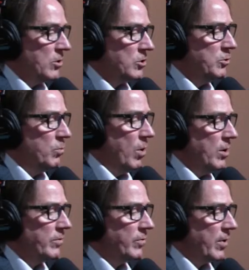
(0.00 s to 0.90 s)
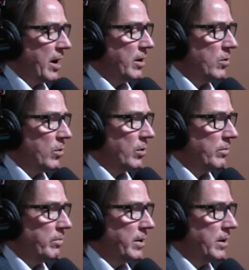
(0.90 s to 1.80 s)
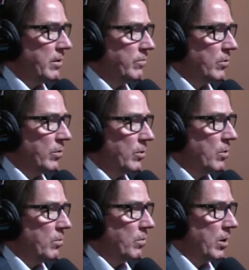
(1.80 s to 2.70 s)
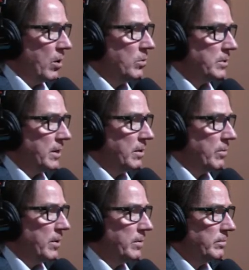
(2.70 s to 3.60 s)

But you worked for iHeartMedia for a long right, time, right?